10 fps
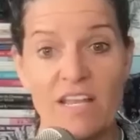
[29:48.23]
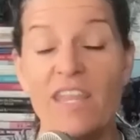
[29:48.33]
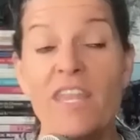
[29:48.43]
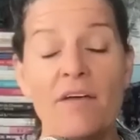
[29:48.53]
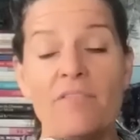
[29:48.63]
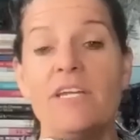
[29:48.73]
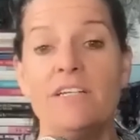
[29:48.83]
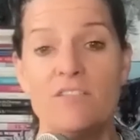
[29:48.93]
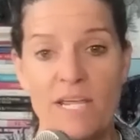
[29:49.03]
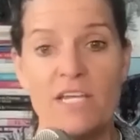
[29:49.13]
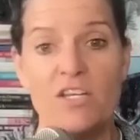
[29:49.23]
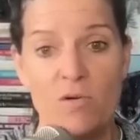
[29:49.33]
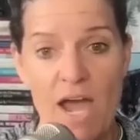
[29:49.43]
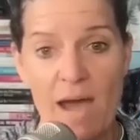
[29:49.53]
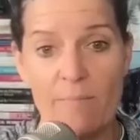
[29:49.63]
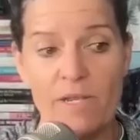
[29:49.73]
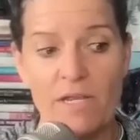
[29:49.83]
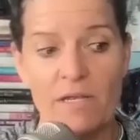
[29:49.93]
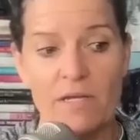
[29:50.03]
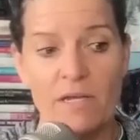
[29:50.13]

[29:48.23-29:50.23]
Nothing is making you happy.